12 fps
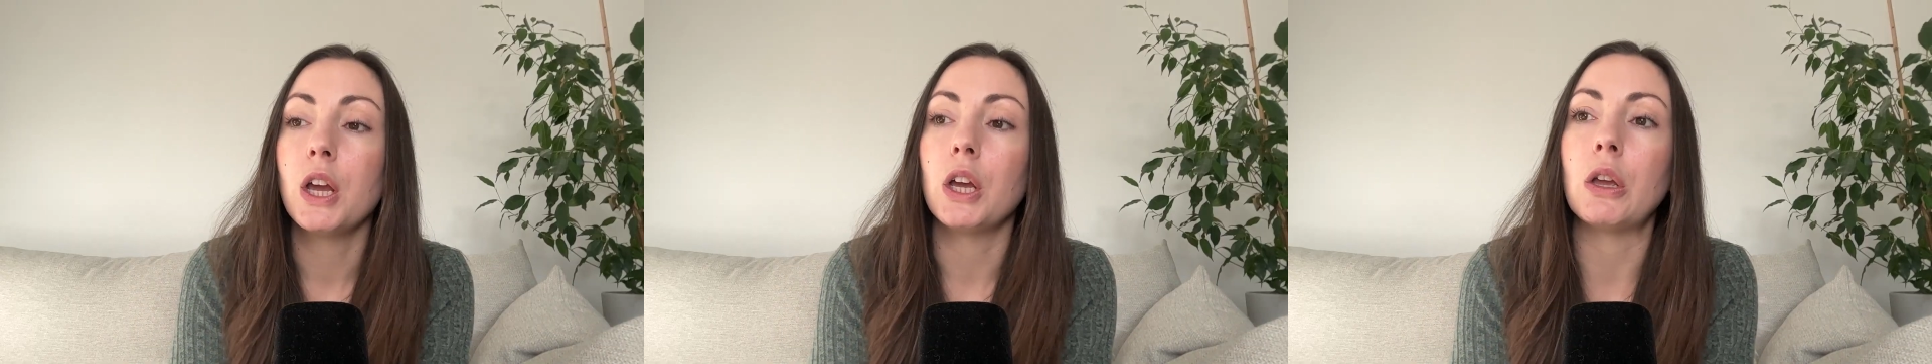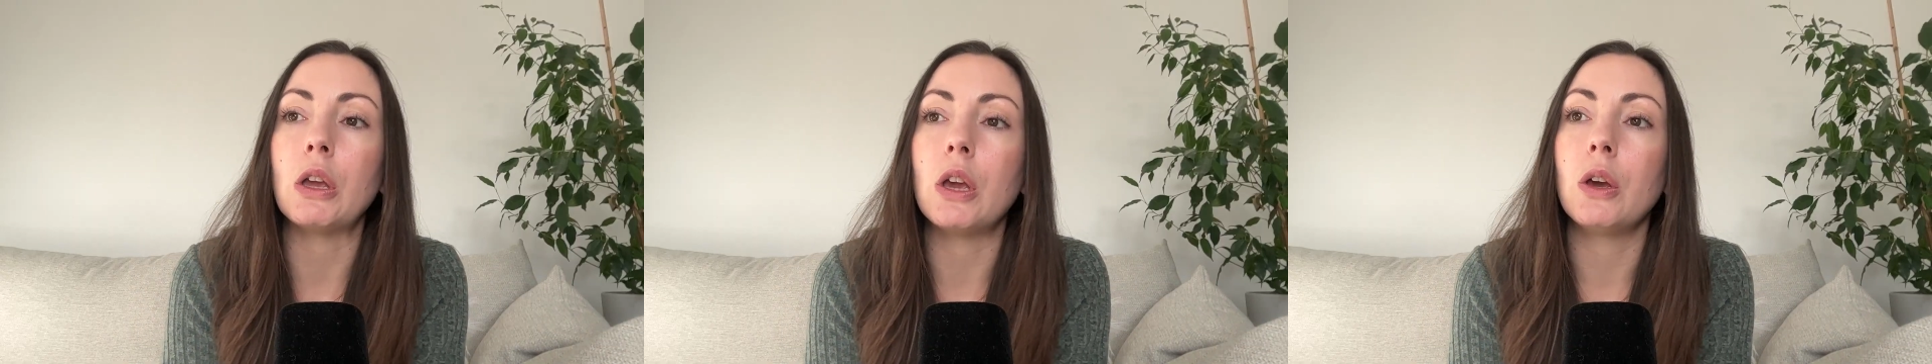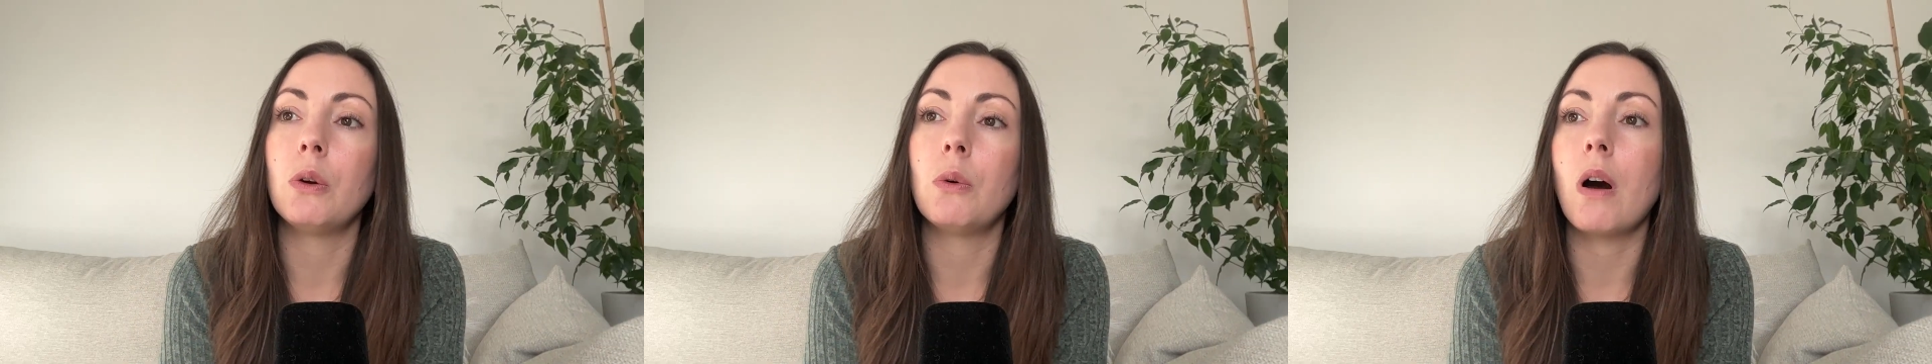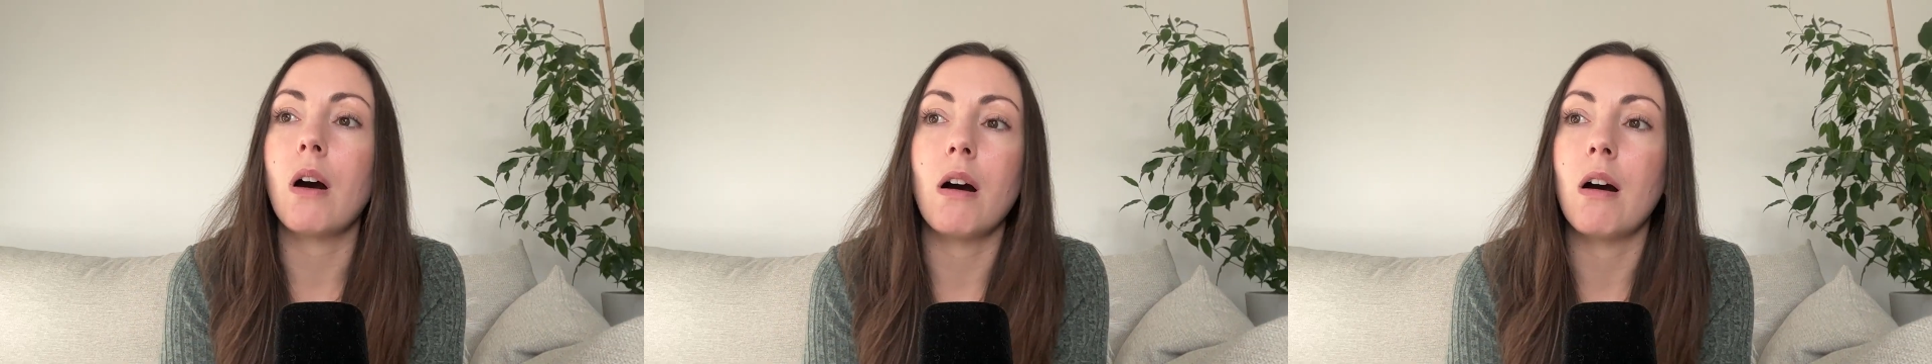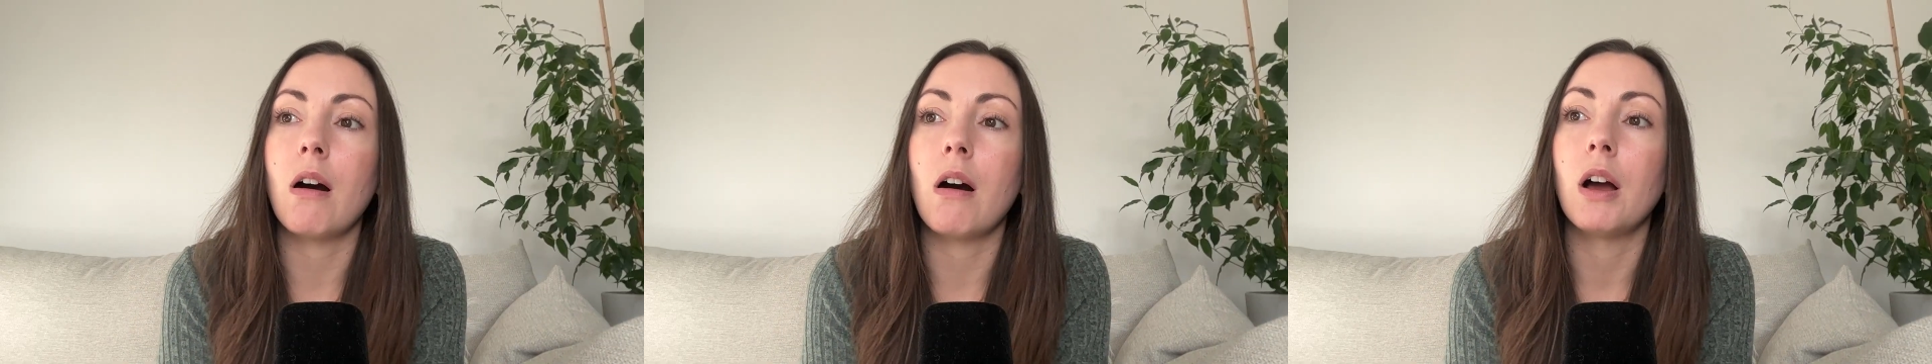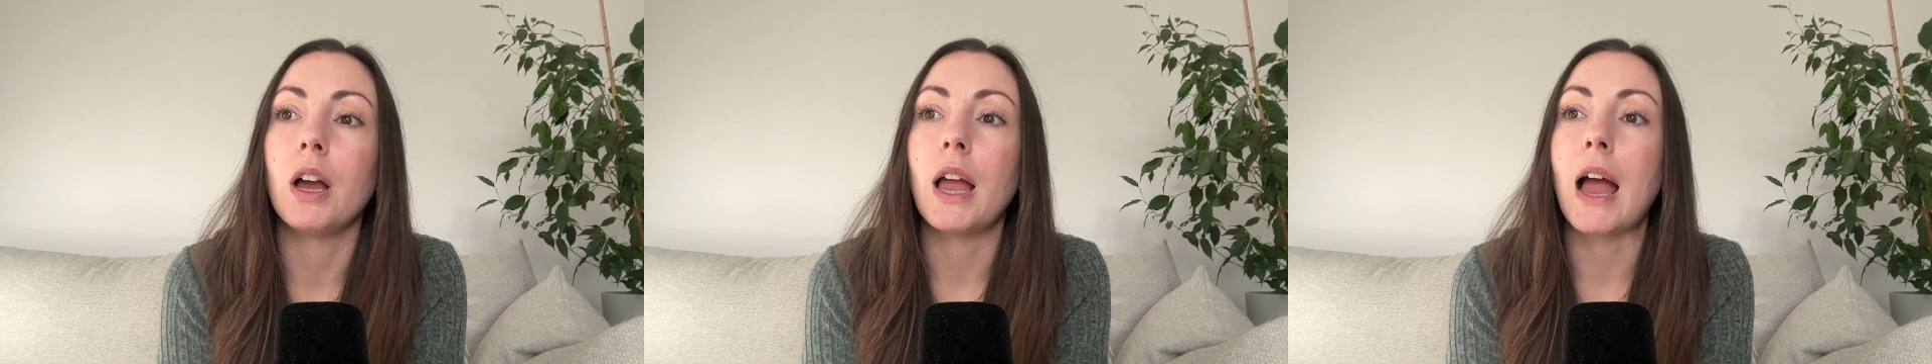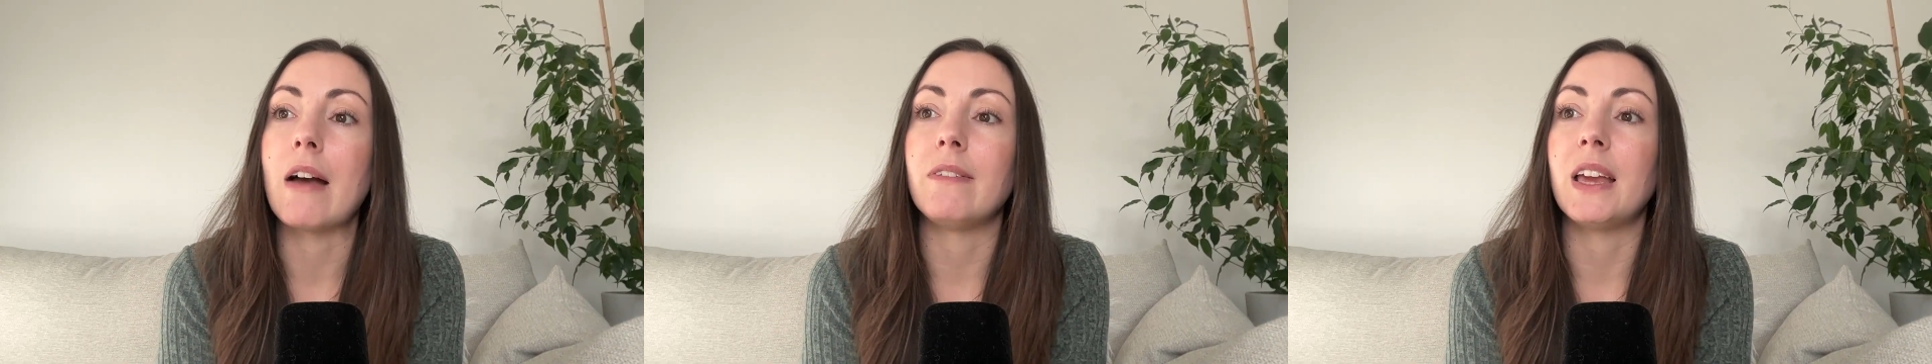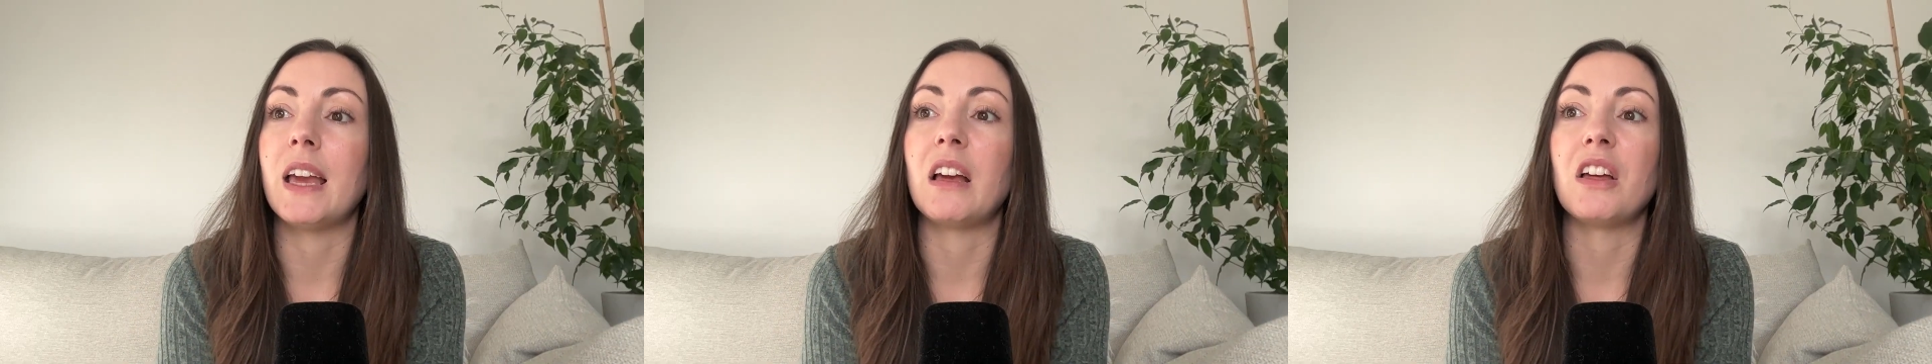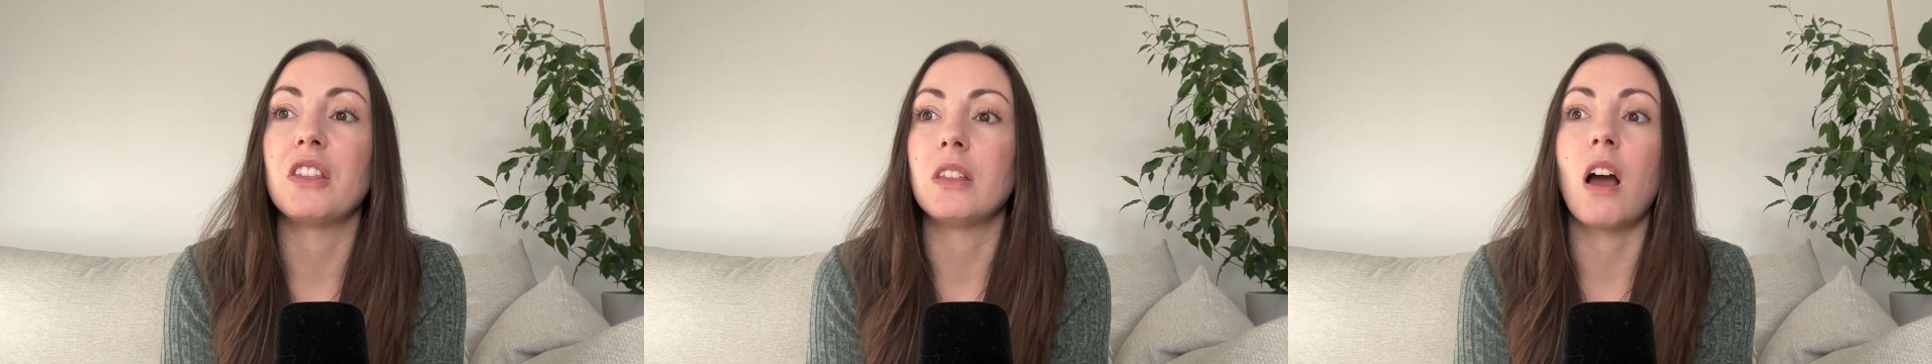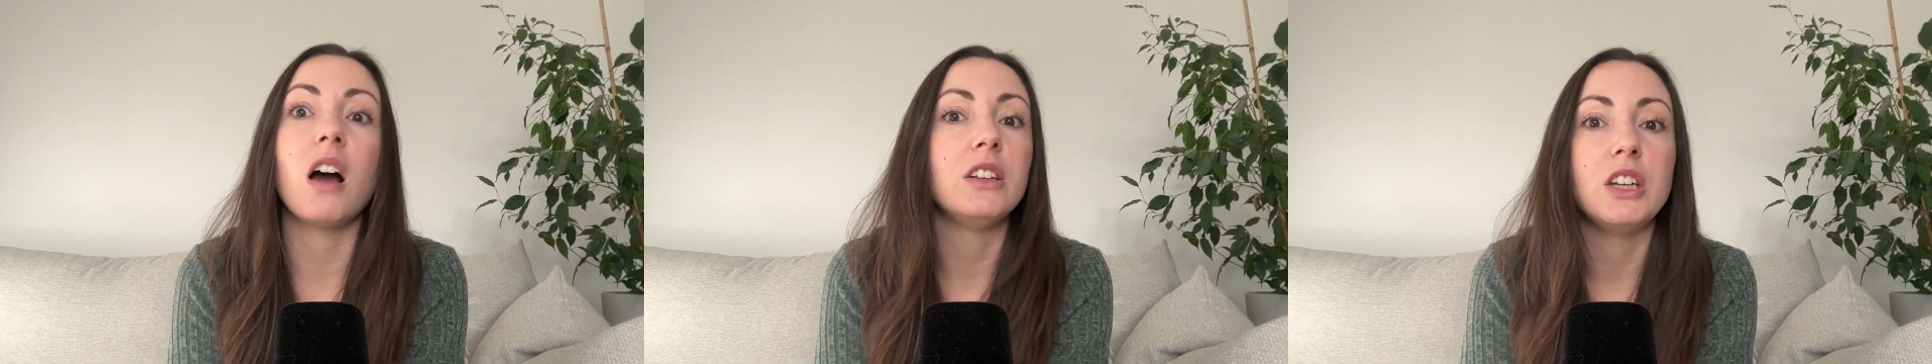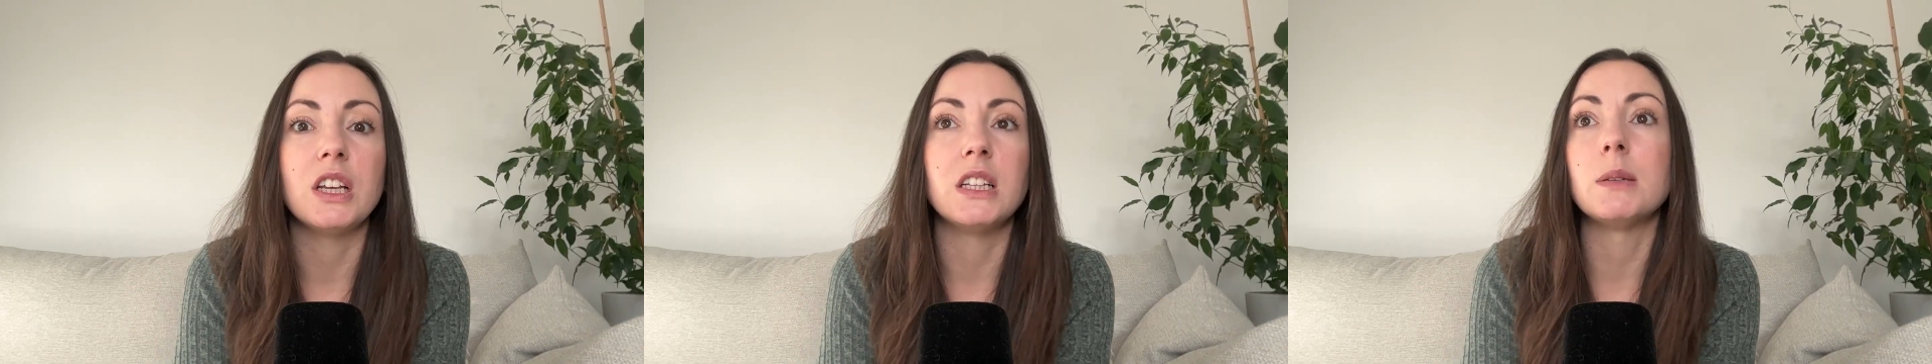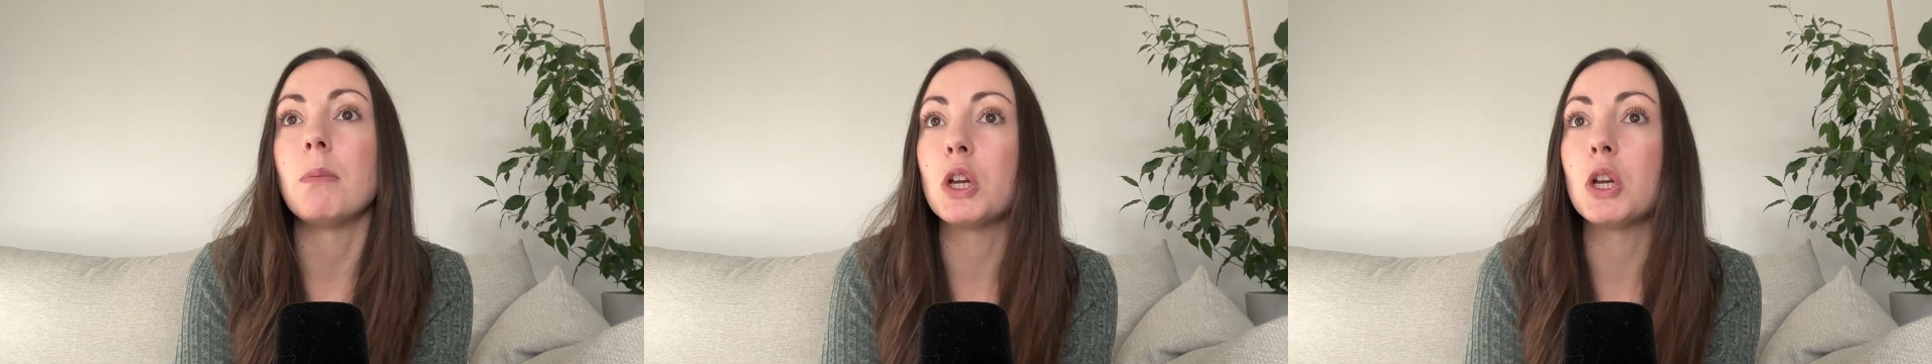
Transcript: you are having onions,